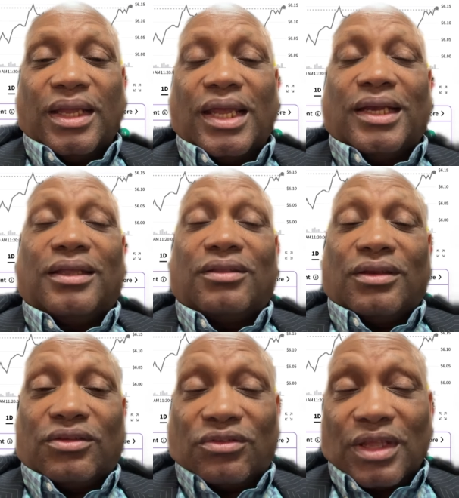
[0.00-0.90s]
And there's a
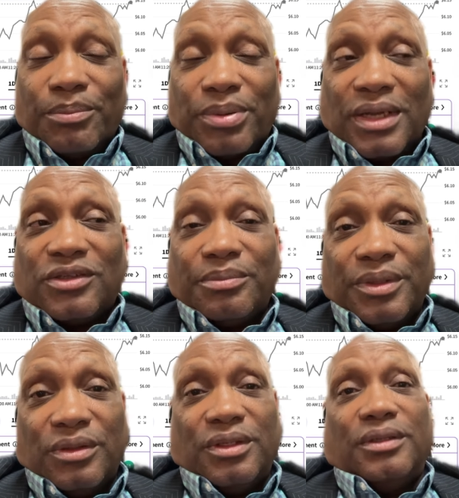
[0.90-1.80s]
distinct
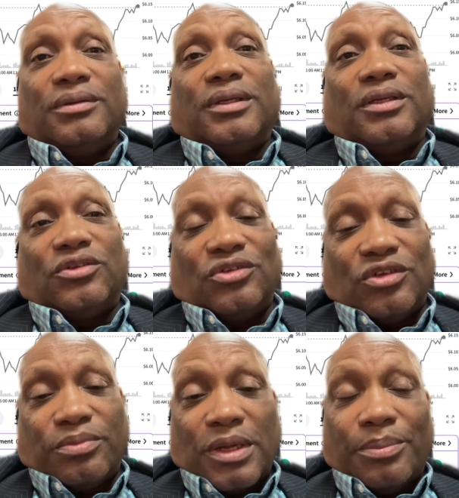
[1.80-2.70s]
possibility, and this is
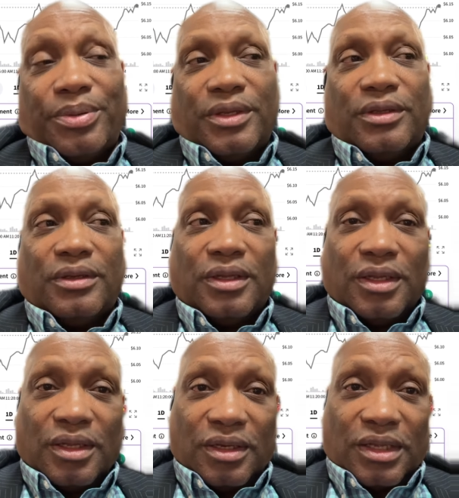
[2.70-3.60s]
just my opinion,
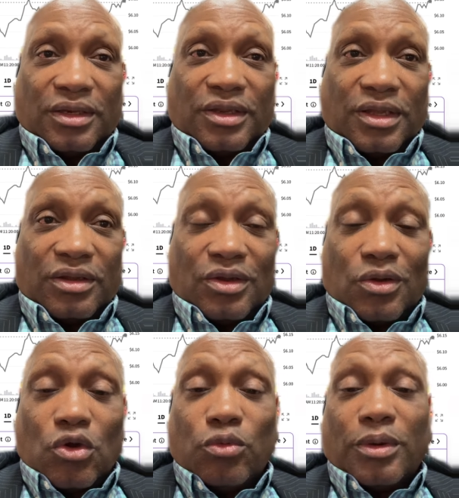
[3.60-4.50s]
that they're gonna
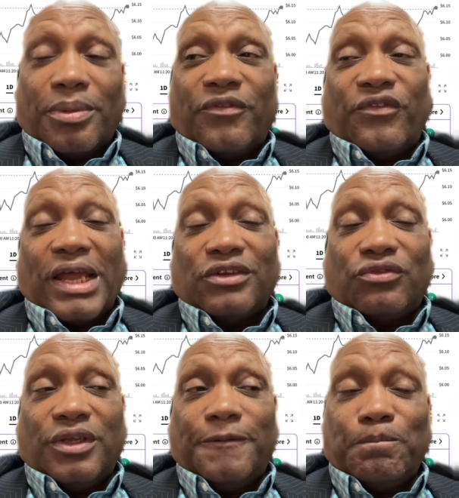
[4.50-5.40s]
open up a
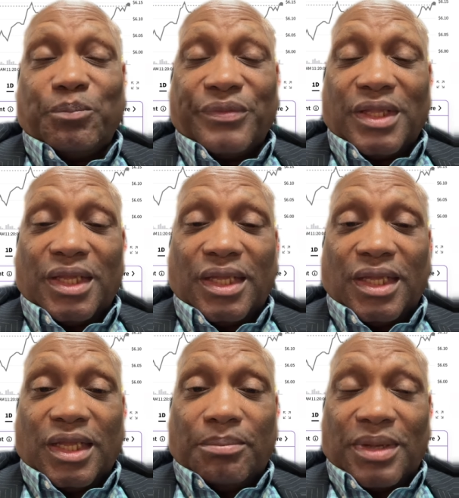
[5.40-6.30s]
factory
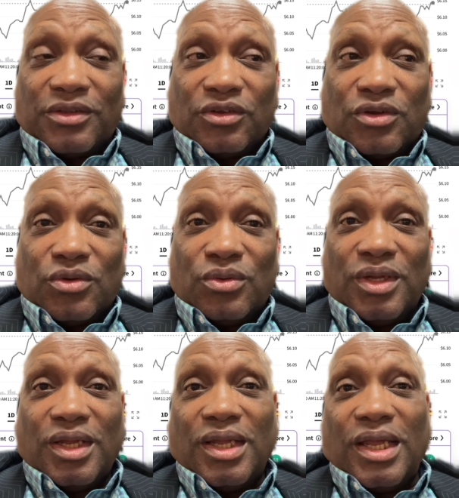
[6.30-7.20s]
in Mexico
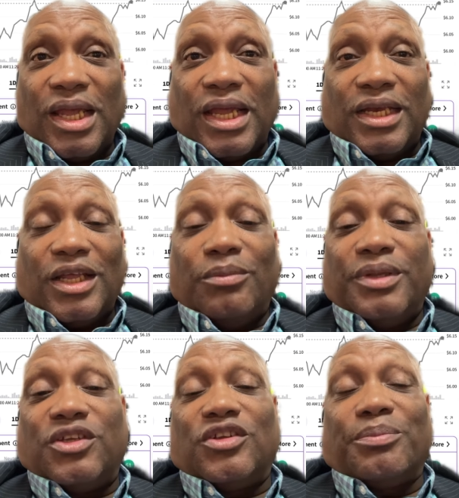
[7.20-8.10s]
and they'll be
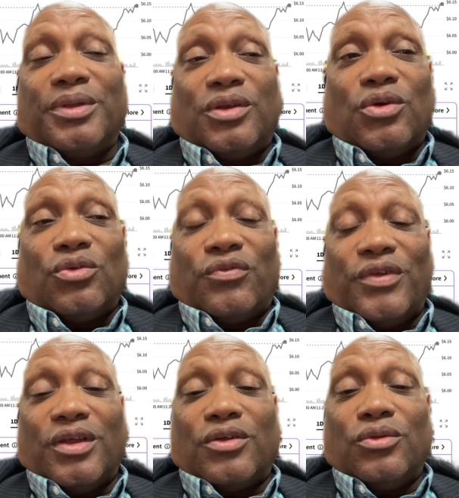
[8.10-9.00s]
shipping those
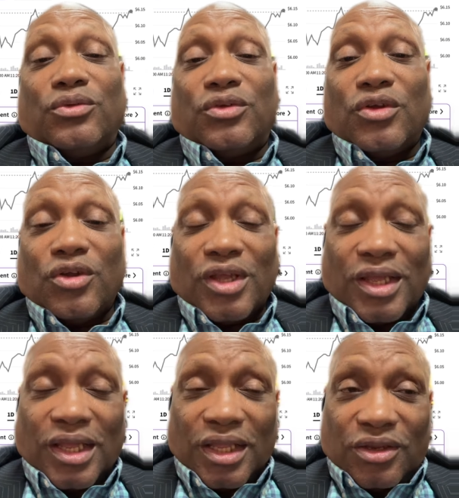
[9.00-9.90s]
vehicles
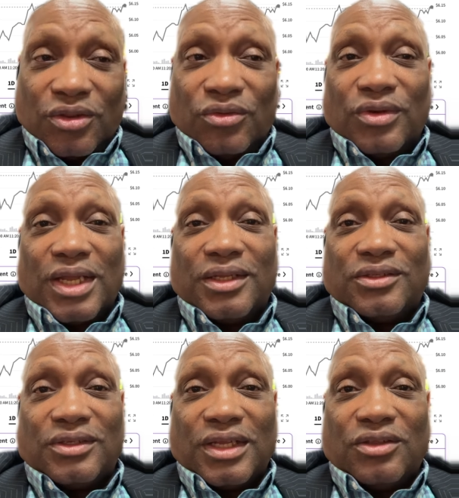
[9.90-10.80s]
into the United
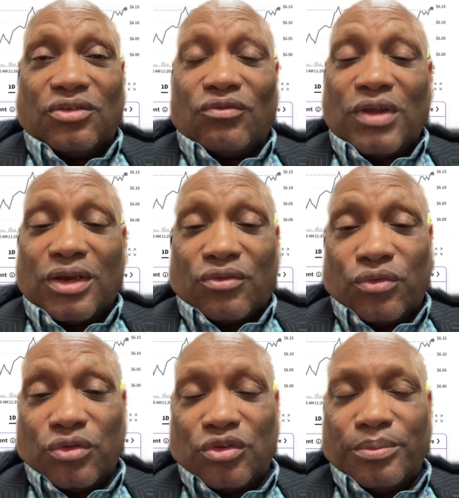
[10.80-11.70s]
States right
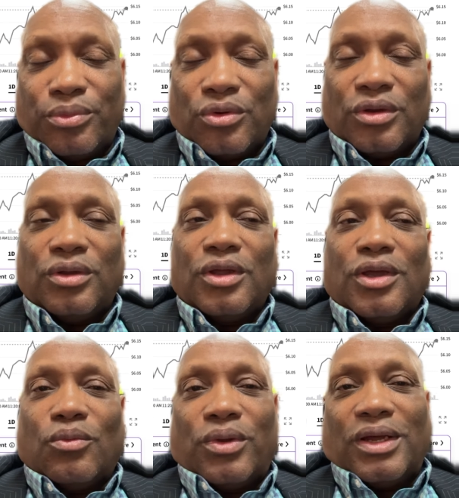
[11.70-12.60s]
across the border
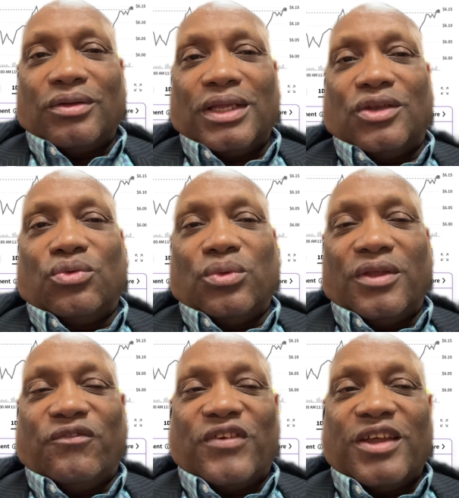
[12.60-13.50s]
without that
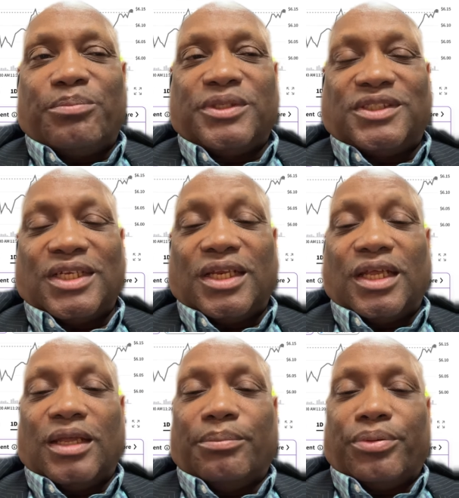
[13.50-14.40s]
25%
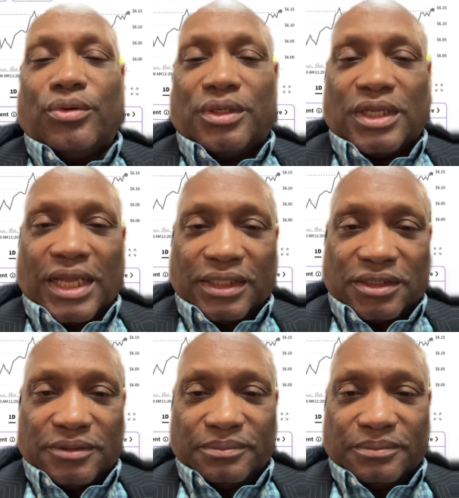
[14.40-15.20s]
import tax.